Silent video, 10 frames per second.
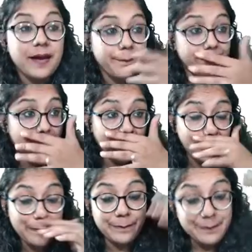But if
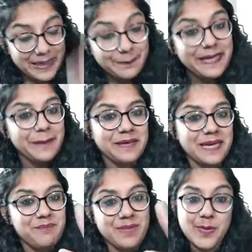BBM
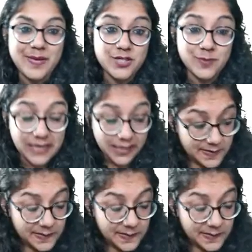came, maybe benchmarking.